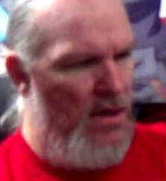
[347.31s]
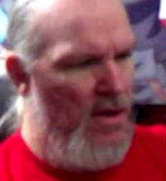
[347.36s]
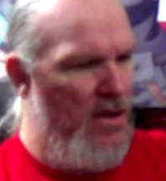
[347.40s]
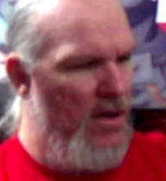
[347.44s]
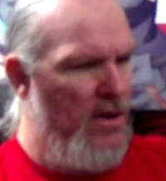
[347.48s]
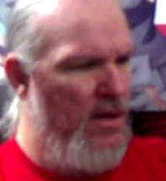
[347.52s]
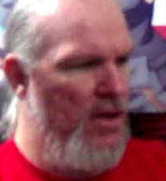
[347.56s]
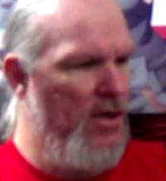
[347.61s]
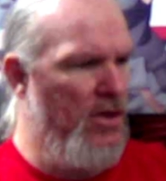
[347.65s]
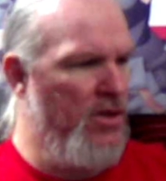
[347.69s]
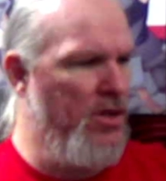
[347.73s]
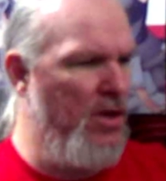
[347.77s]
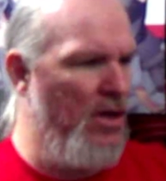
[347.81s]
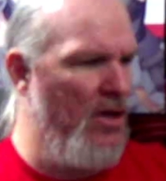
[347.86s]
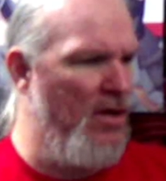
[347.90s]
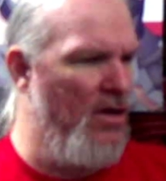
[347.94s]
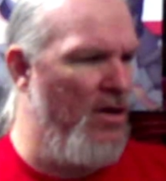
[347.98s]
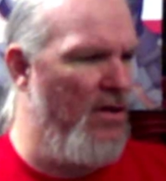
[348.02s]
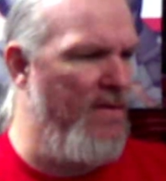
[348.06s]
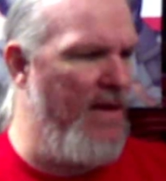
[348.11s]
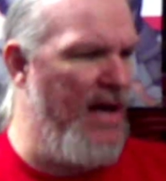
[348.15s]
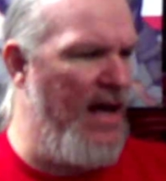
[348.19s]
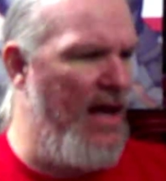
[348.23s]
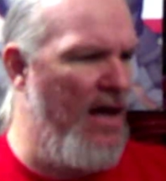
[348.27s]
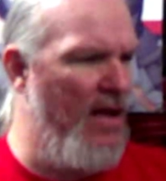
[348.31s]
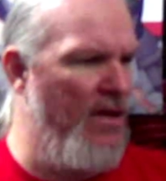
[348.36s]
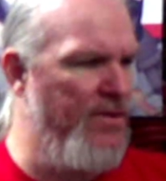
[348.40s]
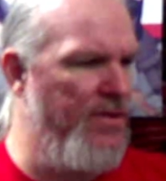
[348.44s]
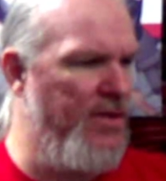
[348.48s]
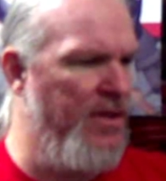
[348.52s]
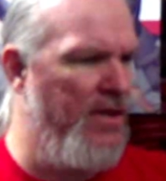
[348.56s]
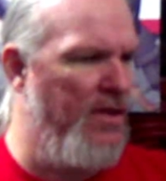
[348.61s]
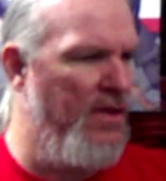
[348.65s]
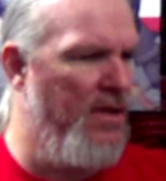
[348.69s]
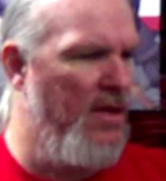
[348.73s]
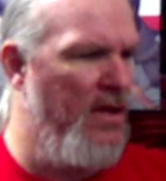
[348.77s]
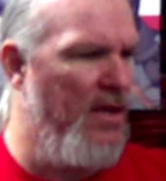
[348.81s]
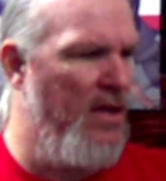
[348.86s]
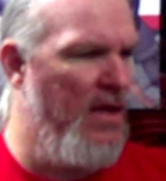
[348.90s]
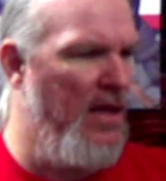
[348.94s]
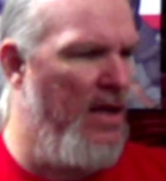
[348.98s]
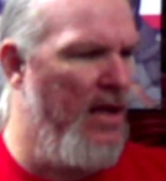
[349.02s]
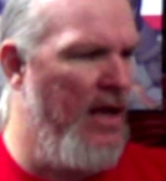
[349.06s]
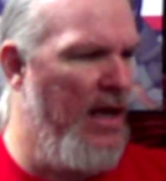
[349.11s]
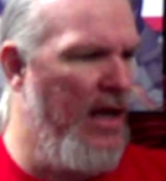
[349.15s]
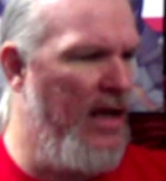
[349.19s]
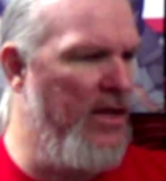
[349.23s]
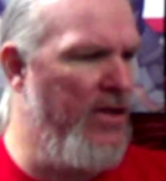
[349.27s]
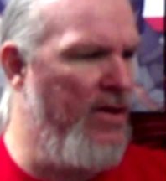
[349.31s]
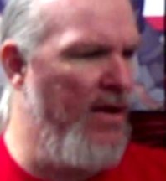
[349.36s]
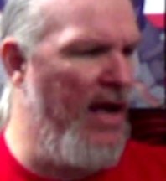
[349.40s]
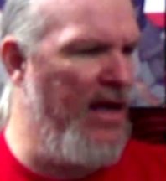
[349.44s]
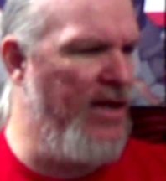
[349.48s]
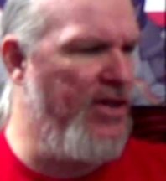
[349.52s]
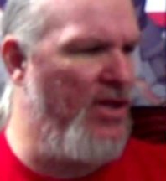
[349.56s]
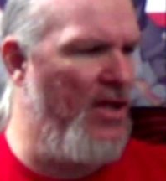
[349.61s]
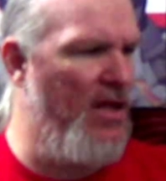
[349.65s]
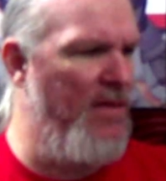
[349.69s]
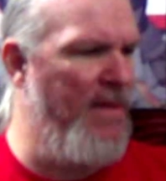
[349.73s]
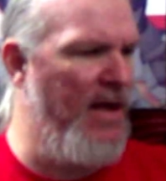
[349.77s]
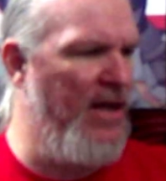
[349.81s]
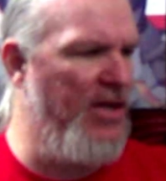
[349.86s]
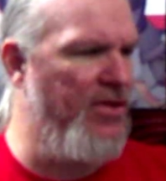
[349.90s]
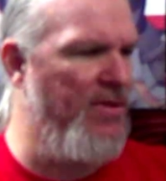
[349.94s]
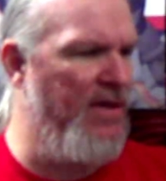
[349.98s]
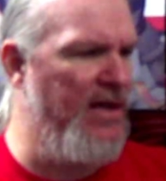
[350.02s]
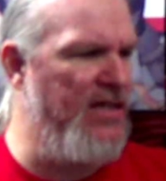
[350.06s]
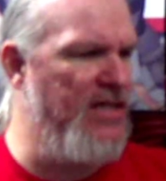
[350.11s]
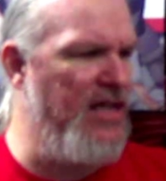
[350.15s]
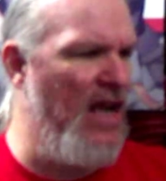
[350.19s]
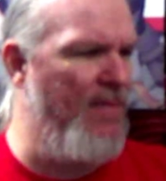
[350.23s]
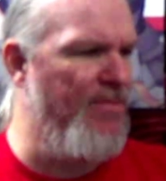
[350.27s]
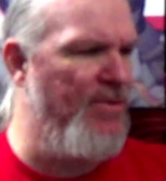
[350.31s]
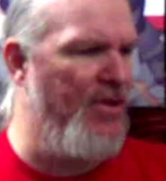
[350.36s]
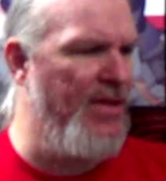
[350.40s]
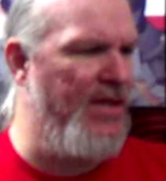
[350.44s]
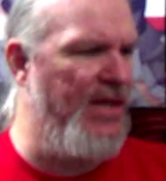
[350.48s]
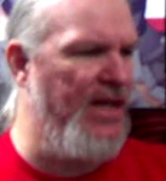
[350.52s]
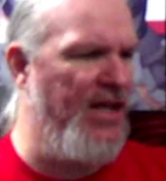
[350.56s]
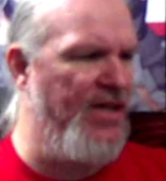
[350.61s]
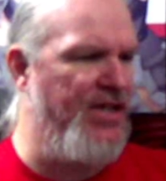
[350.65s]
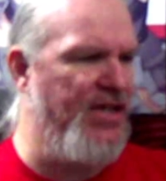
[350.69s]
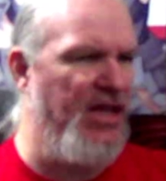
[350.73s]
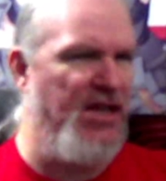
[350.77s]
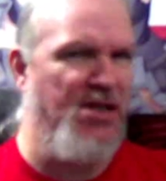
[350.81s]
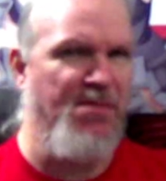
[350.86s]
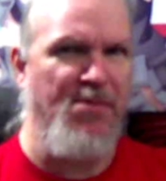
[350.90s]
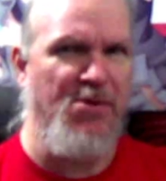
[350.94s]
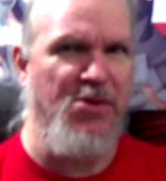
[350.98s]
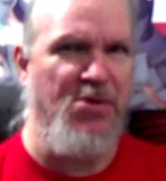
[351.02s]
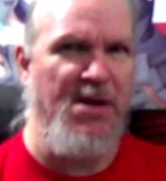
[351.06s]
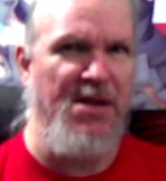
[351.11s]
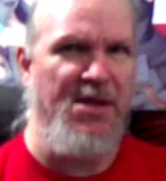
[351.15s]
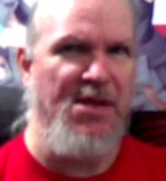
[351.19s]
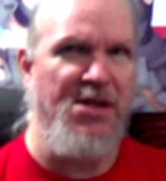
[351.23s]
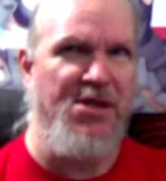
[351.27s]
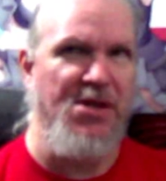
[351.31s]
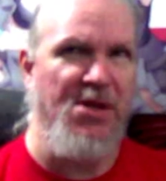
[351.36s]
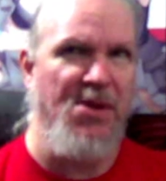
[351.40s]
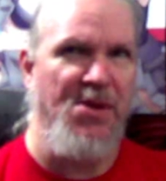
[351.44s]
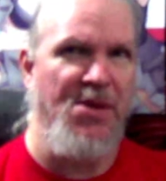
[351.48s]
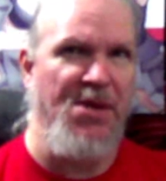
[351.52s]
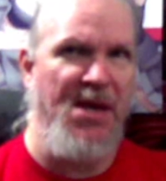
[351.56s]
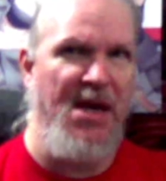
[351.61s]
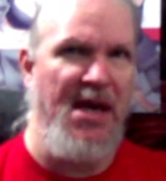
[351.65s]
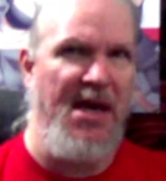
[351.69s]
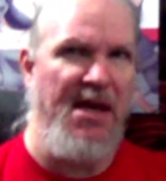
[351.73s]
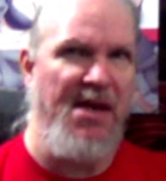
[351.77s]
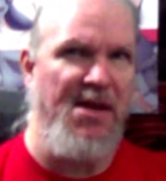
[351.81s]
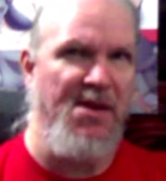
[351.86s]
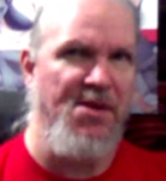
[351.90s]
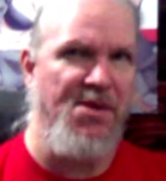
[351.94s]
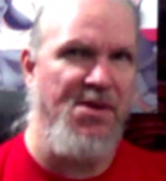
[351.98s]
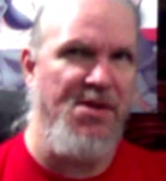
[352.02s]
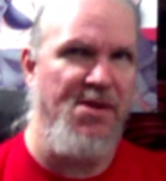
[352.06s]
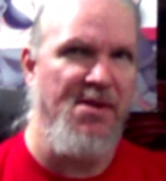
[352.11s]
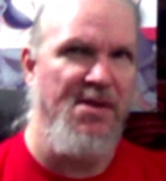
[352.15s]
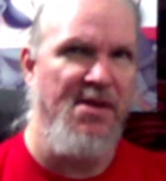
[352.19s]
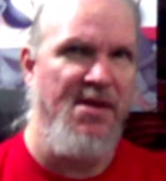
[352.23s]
you turn it around, and you're actually measuring double the distance between the two things.